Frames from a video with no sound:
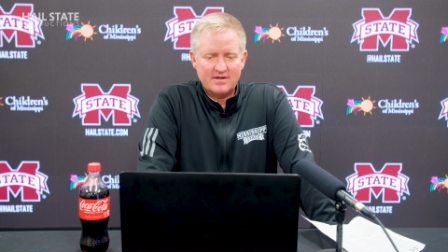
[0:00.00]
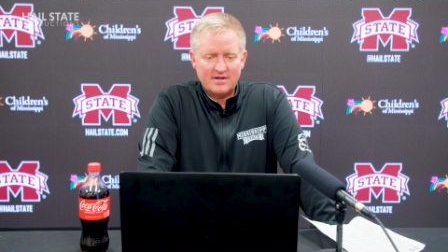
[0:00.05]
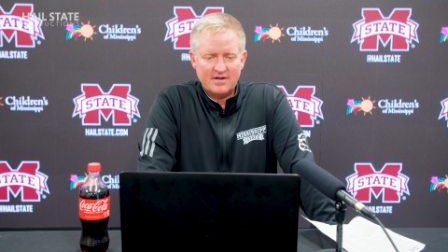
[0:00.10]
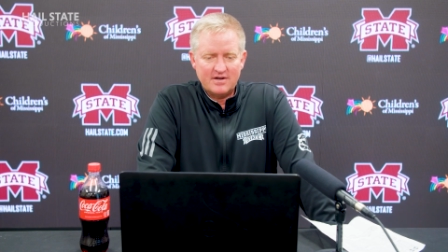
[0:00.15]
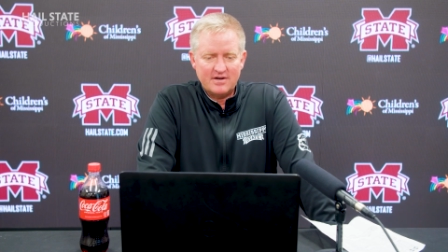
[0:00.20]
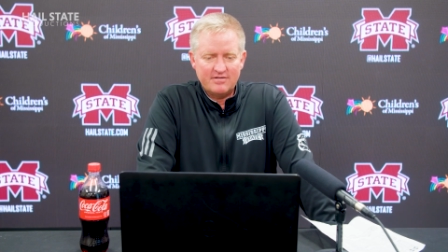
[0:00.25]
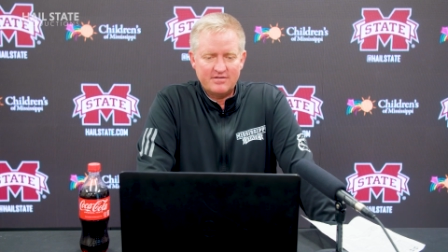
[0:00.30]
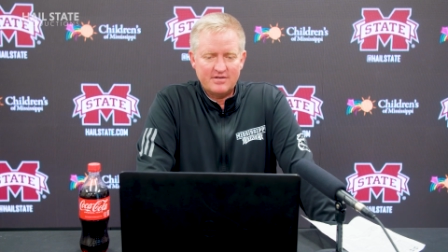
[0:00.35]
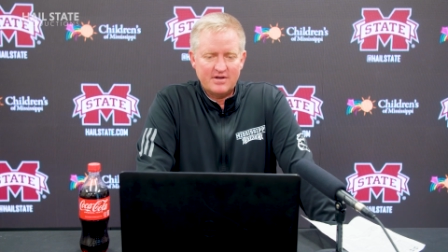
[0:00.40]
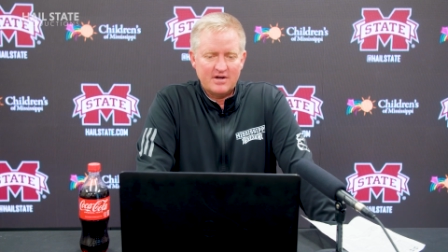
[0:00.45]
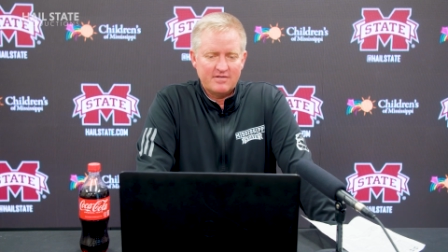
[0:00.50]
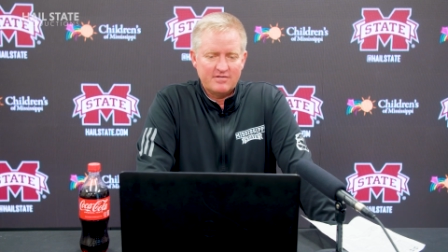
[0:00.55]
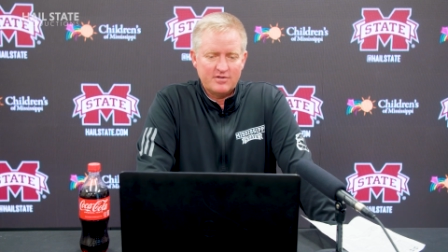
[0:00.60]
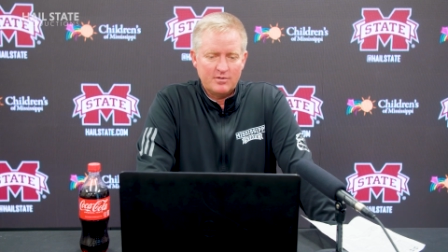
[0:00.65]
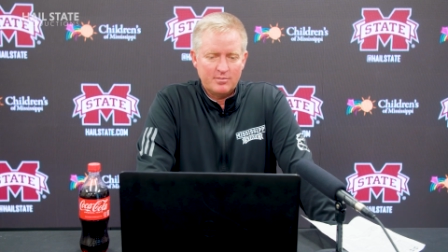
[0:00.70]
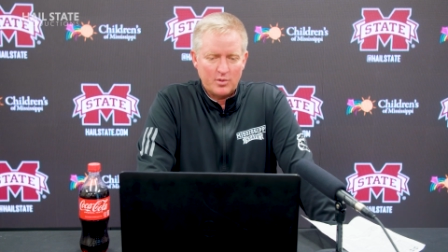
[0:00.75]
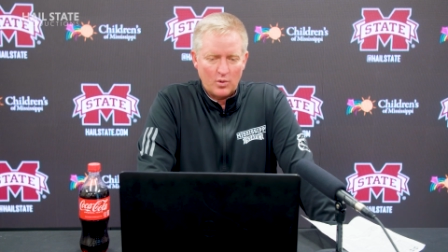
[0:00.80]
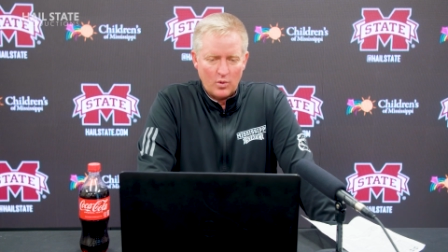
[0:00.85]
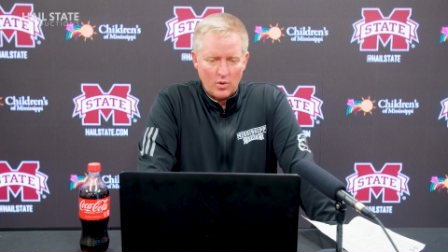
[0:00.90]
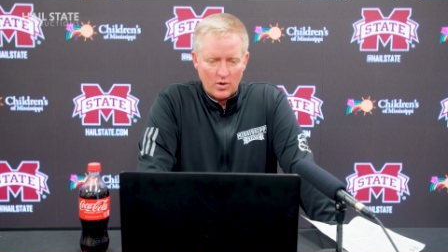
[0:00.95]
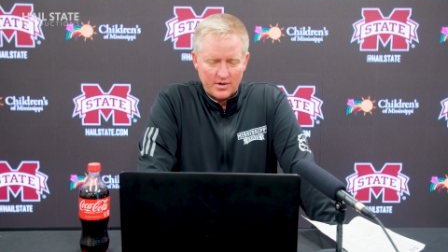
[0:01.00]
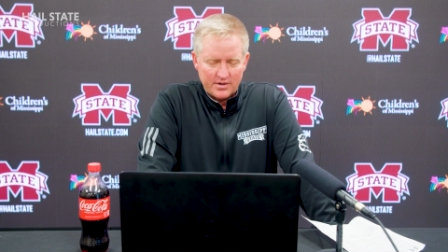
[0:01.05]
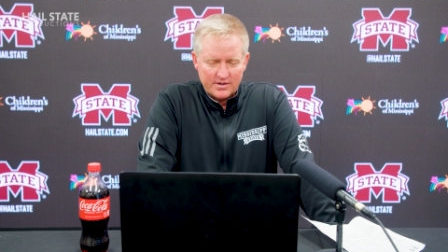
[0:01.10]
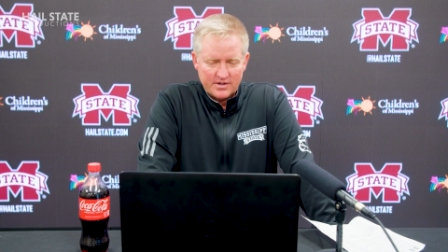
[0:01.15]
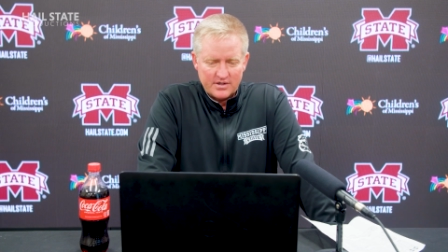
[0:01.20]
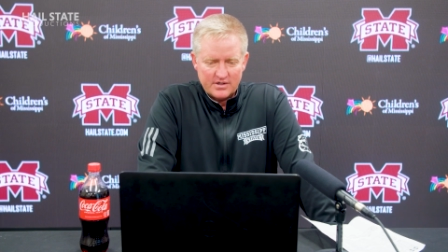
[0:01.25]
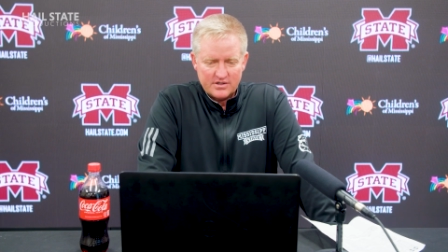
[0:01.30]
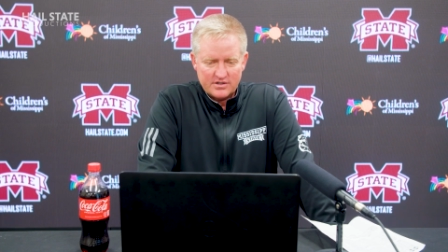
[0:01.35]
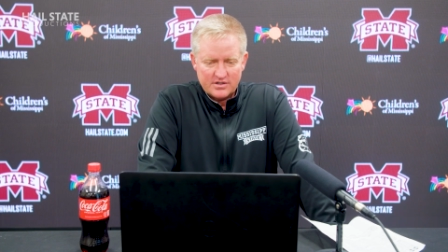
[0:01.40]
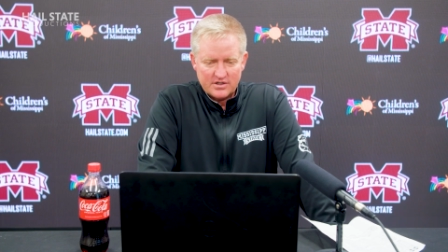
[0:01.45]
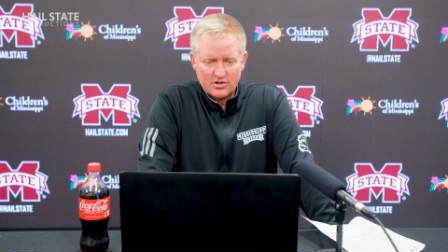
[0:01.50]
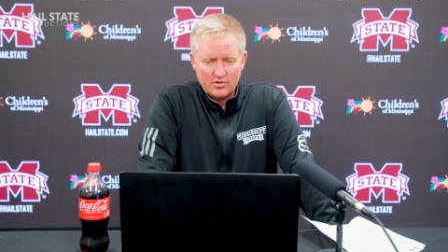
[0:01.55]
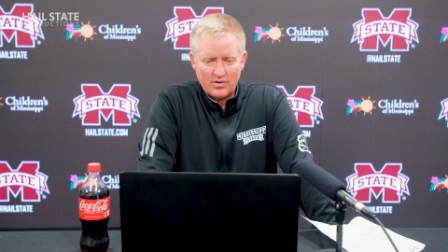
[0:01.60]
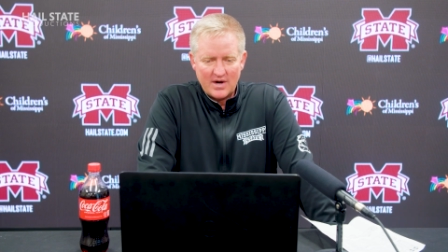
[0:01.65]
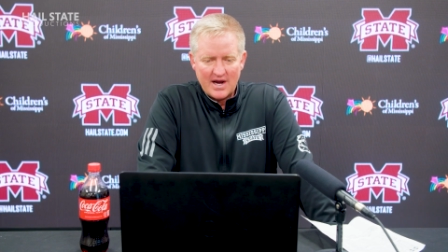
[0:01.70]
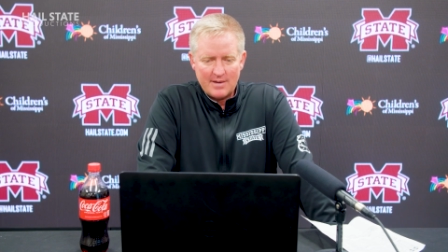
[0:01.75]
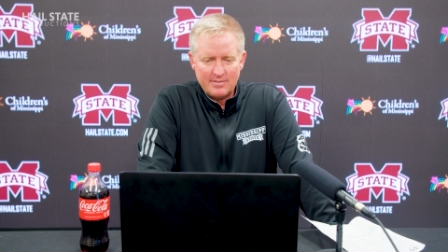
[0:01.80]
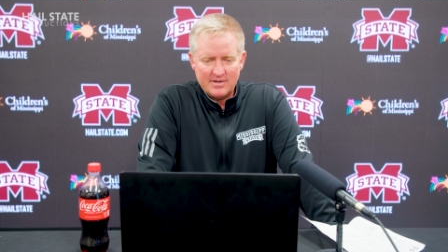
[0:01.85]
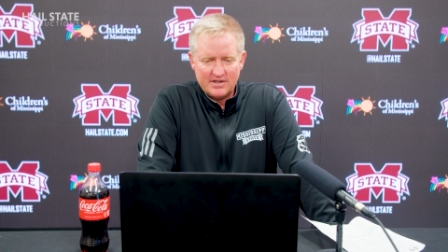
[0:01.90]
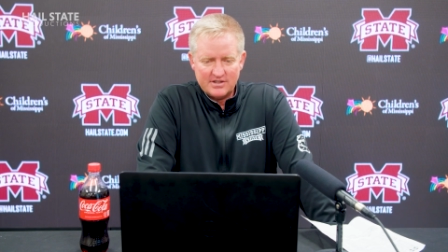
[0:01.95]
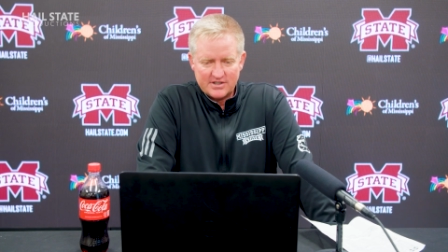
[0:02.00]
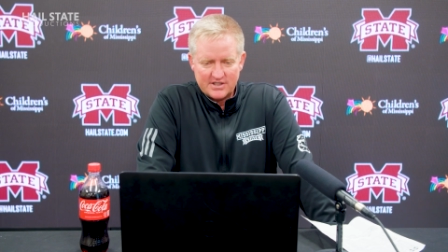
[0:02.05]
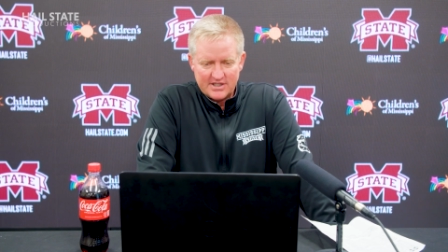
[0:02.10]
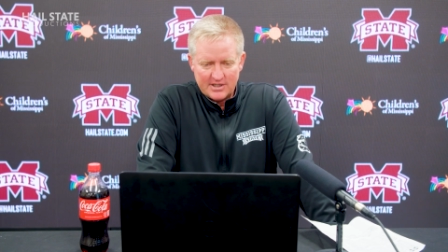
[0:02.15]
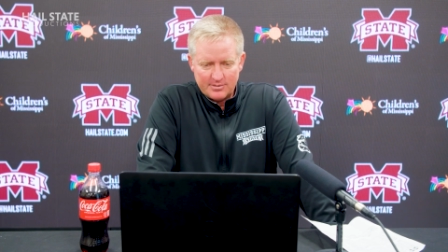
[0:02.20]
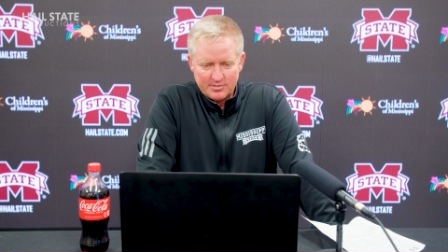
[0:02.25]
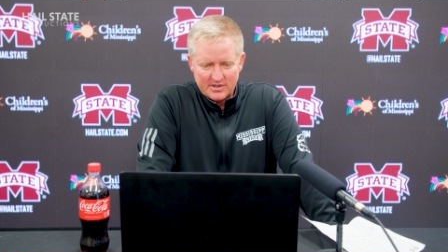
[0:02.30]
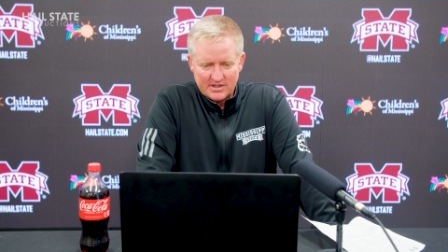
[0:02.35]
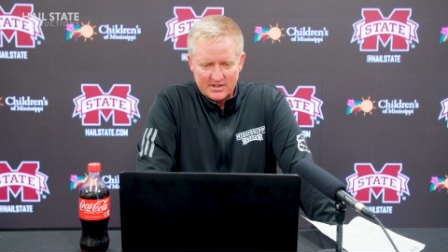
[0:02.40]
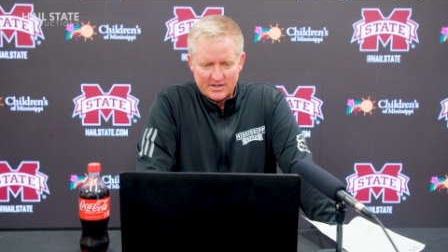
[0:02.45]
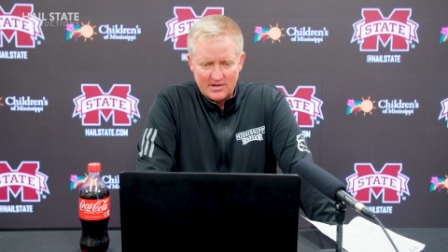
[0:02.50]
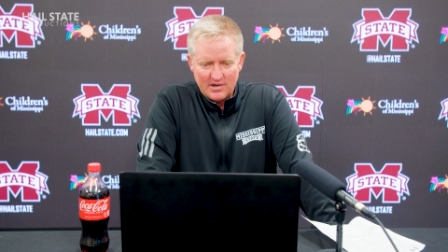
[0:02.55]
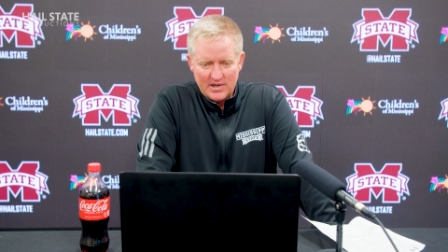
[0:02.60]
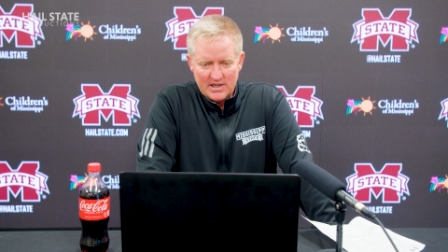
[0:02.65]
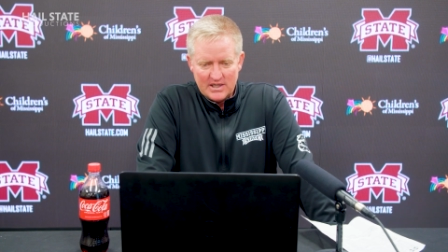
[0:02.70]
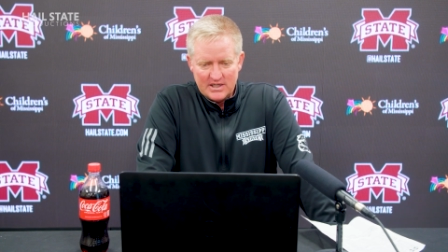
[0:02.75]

of the board to grab it, tip it,